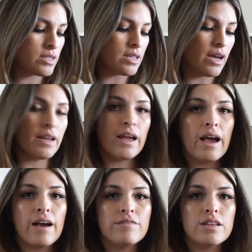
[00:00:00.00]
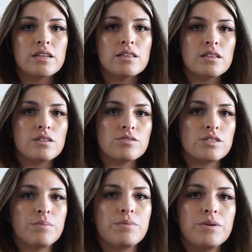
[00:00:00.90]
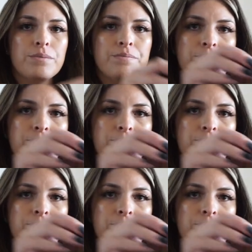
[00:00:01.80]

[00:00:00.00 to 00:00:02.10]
side I have like the little zipper.